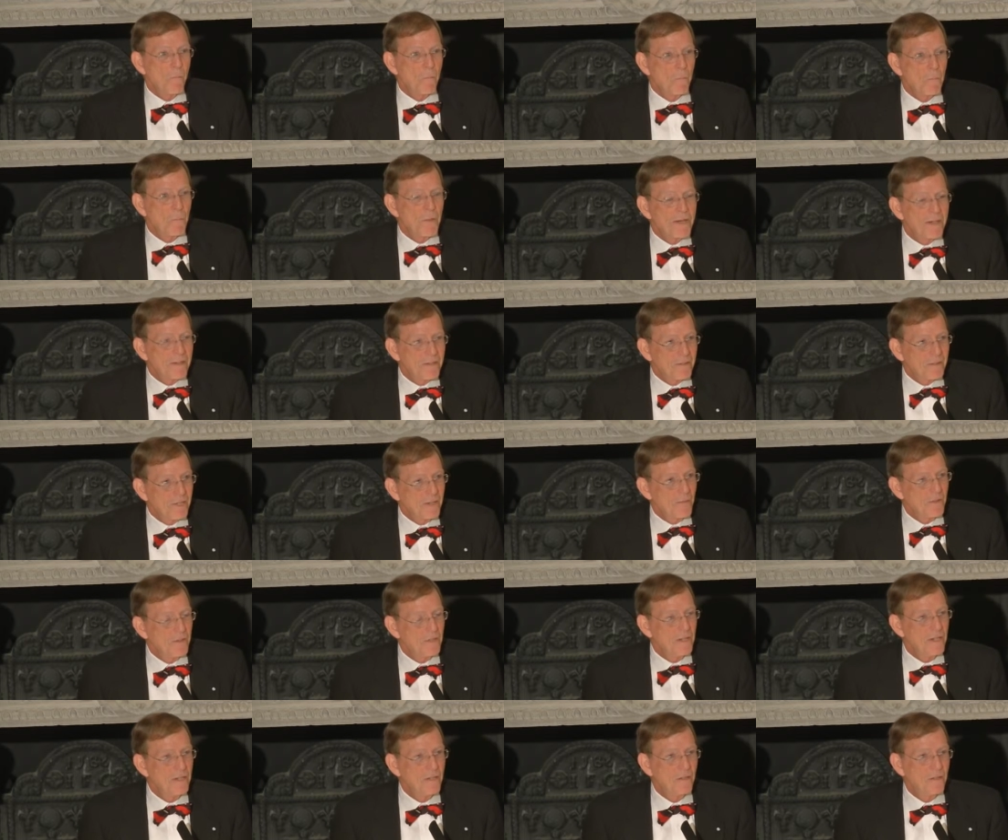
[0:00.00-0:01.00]
But in
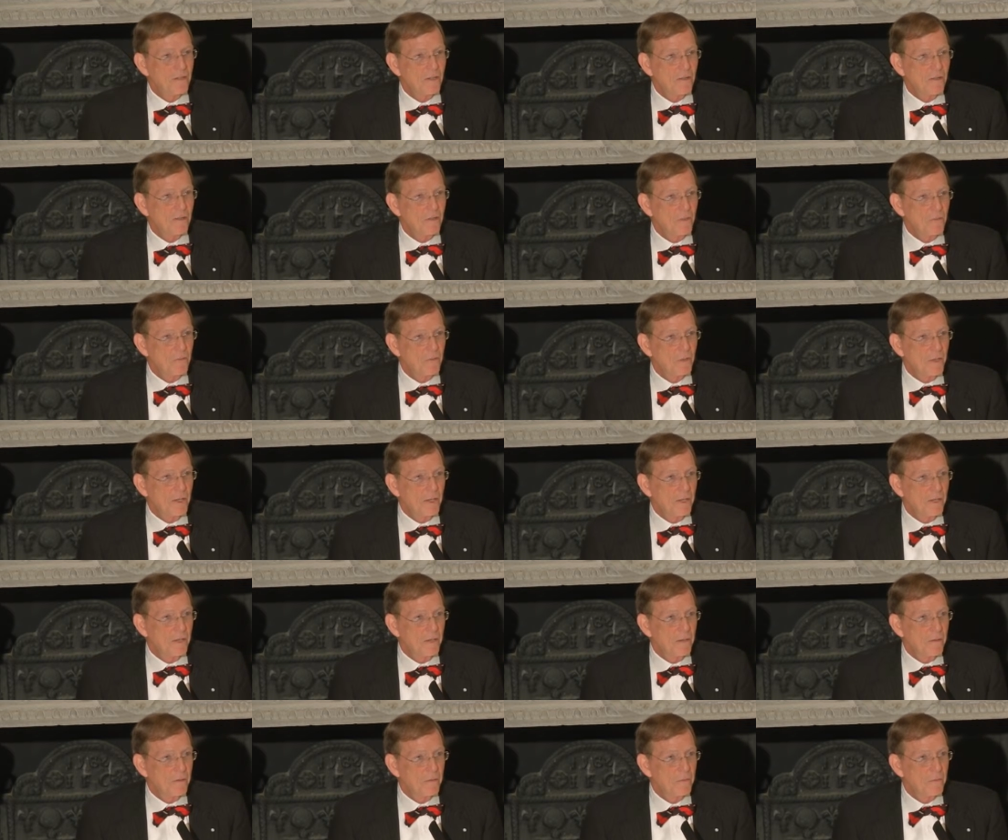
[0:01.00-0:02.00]

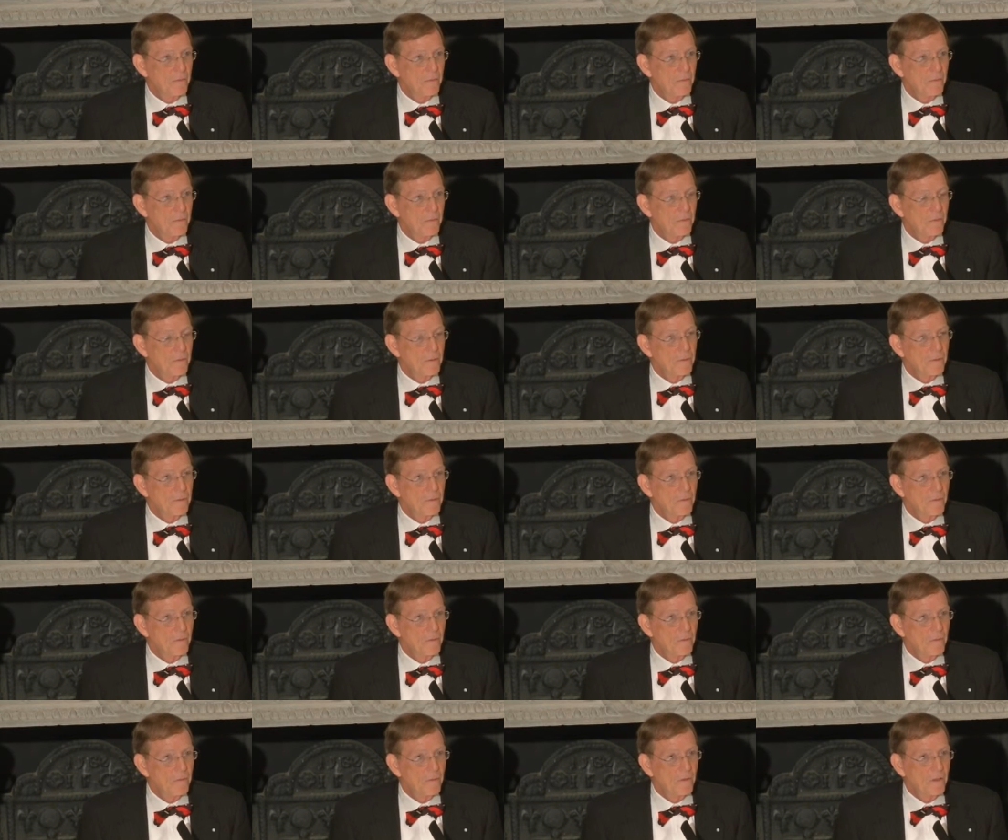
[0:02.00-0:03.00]
1765,
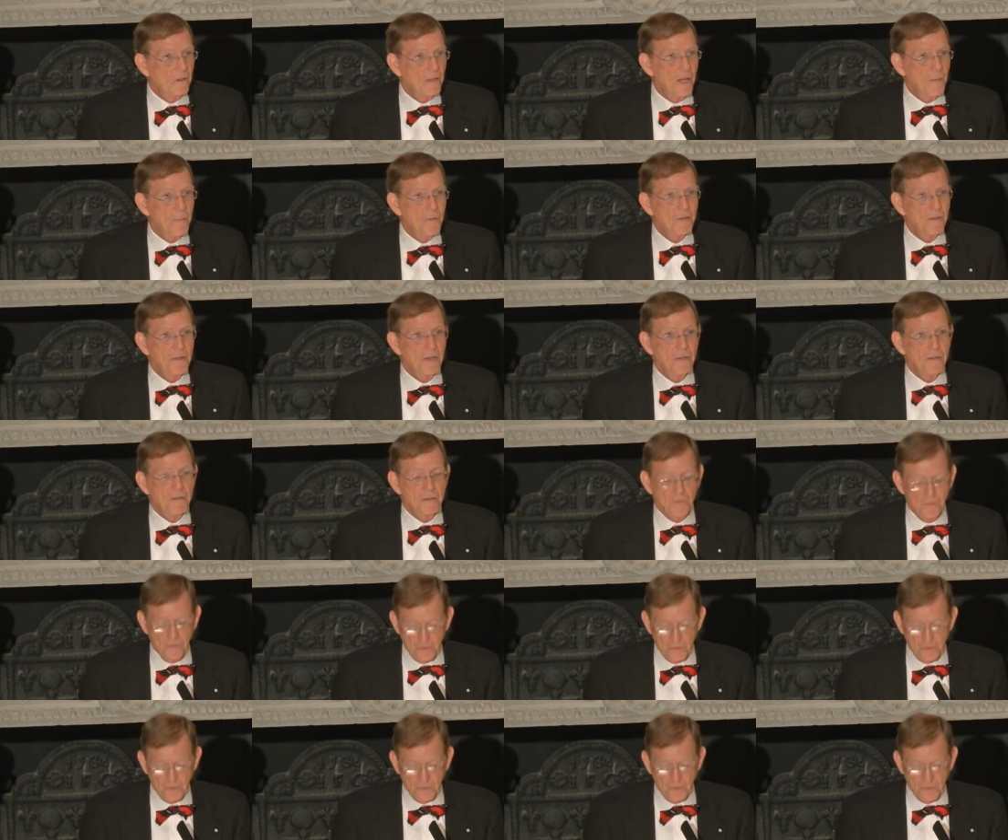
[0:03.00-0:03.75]
the Commons House of